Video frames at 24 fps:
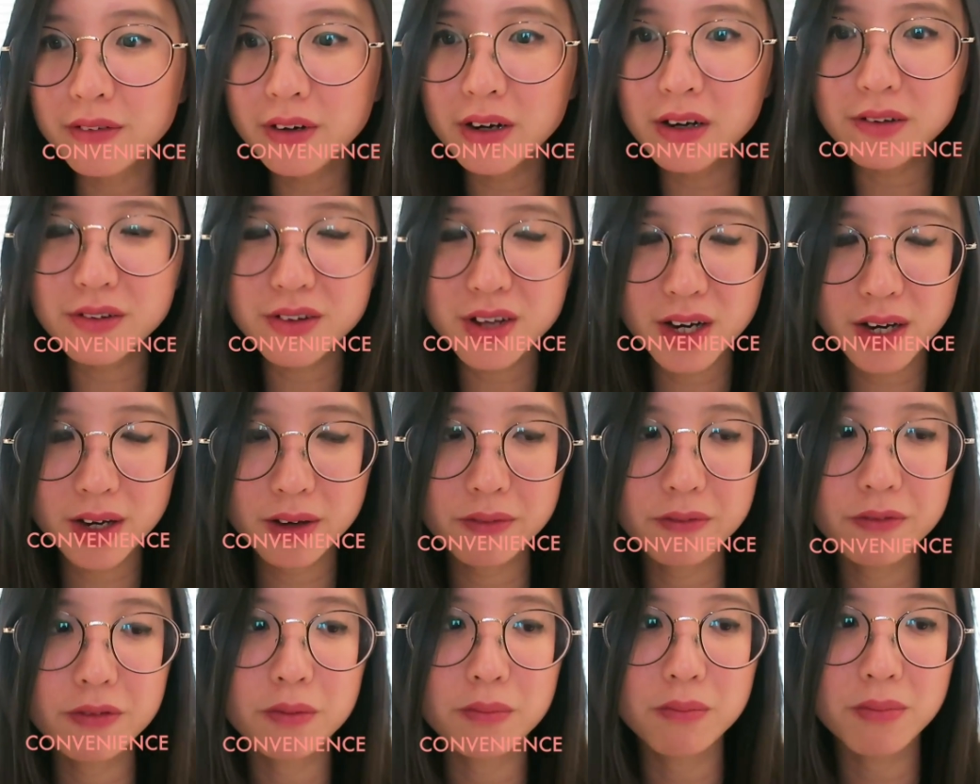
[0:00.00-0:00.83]
out
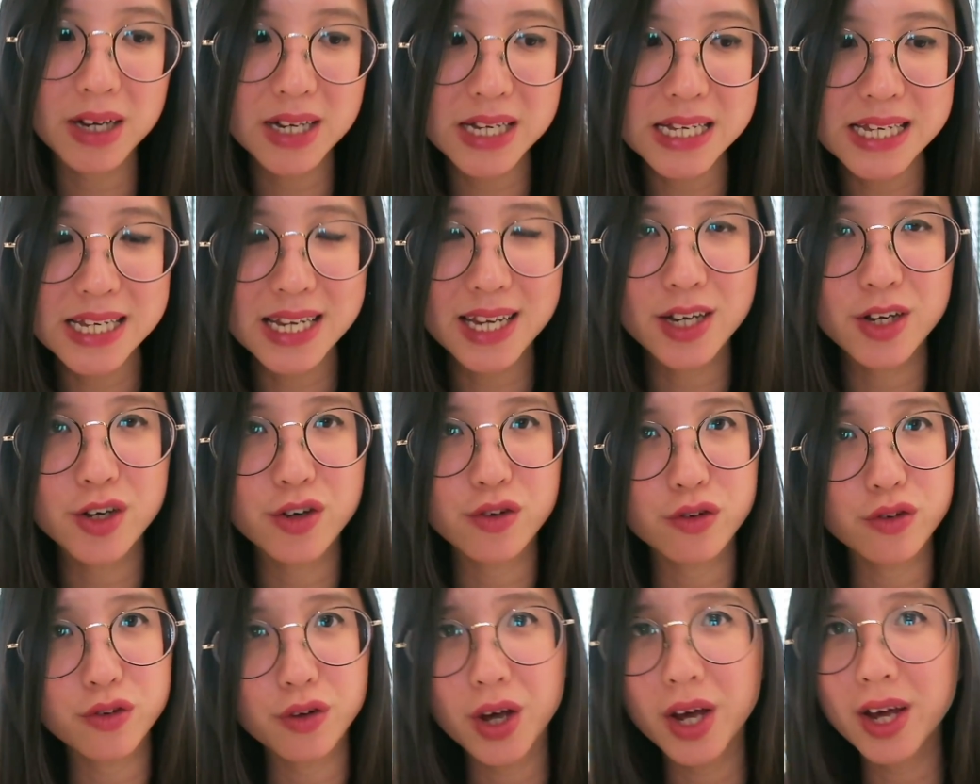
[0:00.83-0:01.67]
time from my
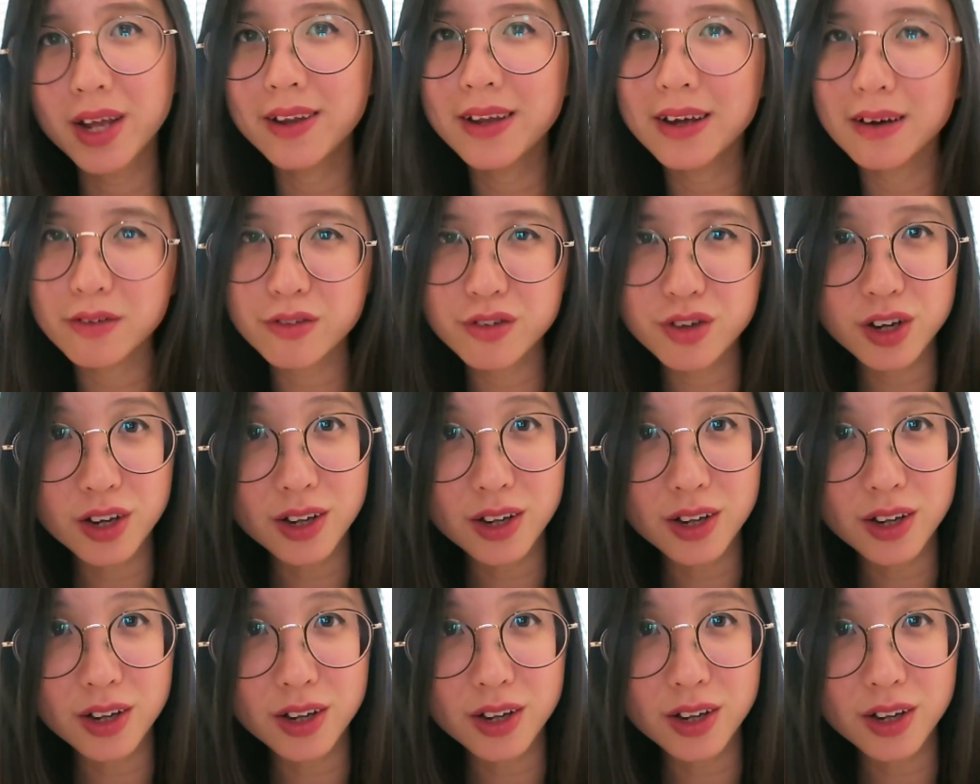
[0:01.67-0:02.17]
schedule to head down to